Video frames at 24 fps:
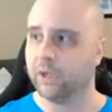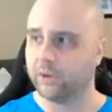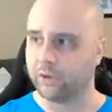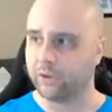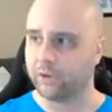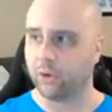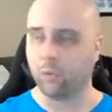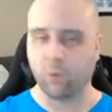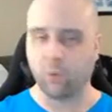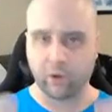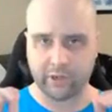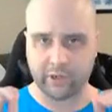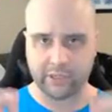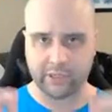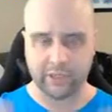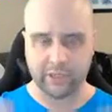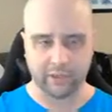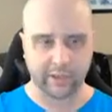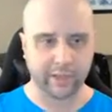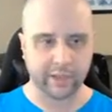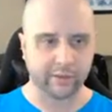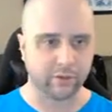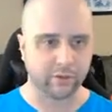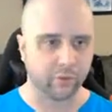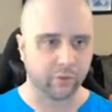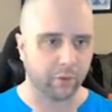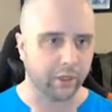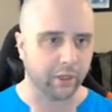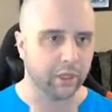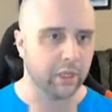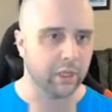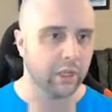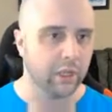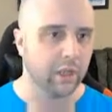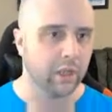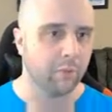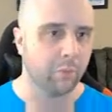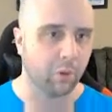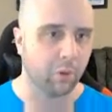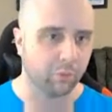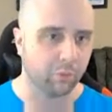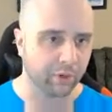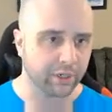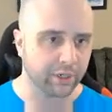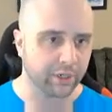Don't worry, I'll get to it. But we're going